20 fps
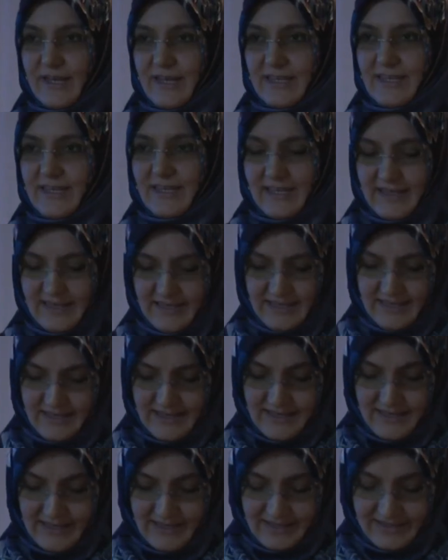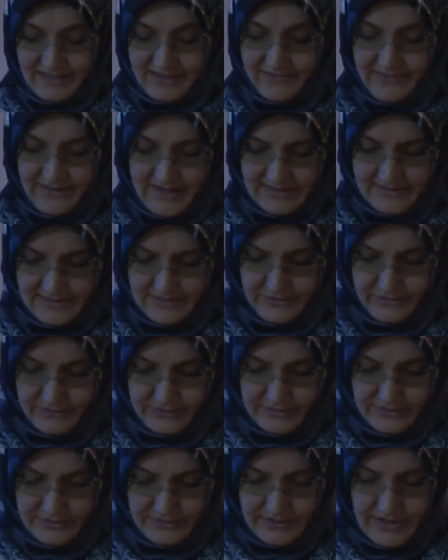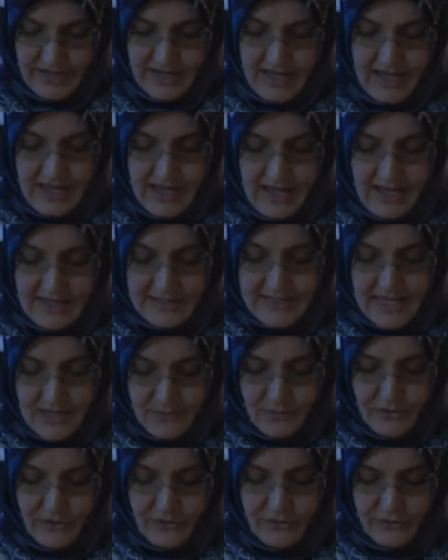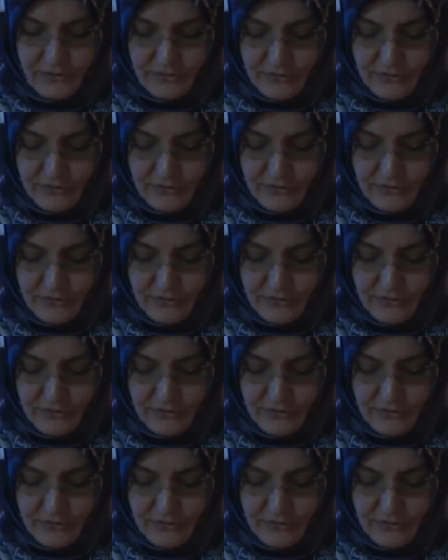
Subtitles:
and he defends the truth. They both,